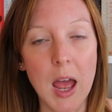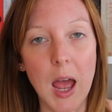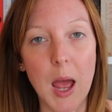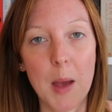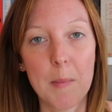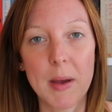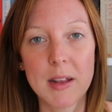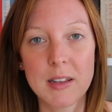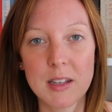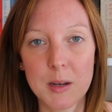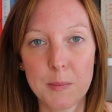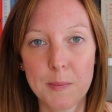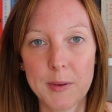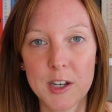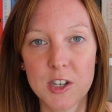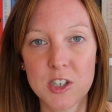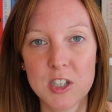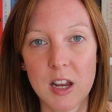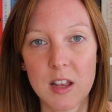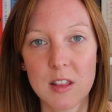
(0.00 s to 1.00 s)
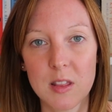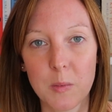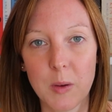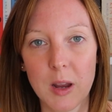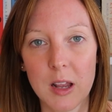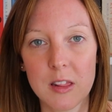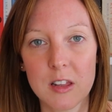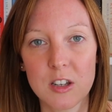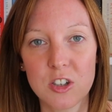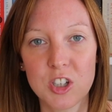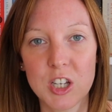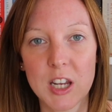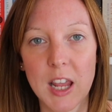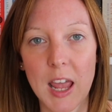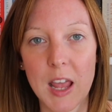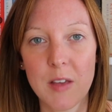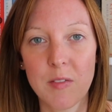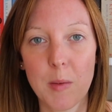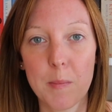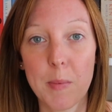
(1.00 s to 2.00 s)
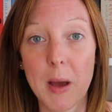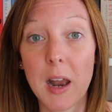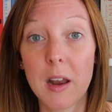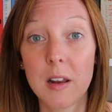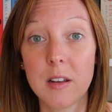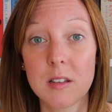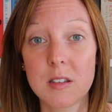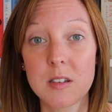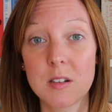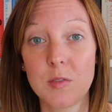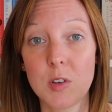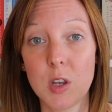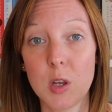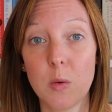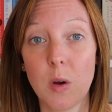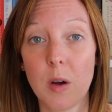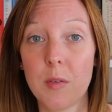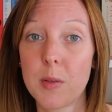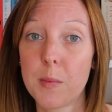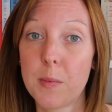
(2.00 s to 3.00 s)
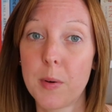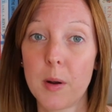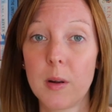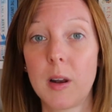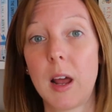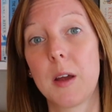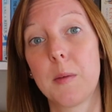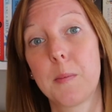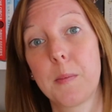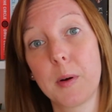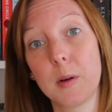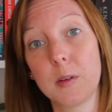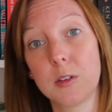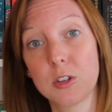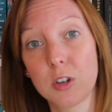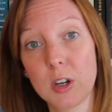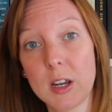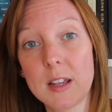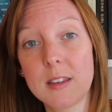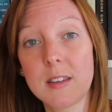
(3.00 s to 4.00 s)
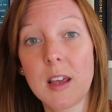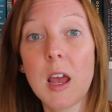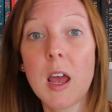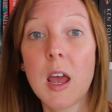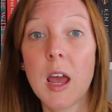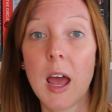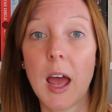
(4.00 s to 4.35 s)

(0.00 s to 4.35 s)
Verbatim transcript: Um, I did appreciate the way that she gave a balanced view of the pro-life, pro-choice,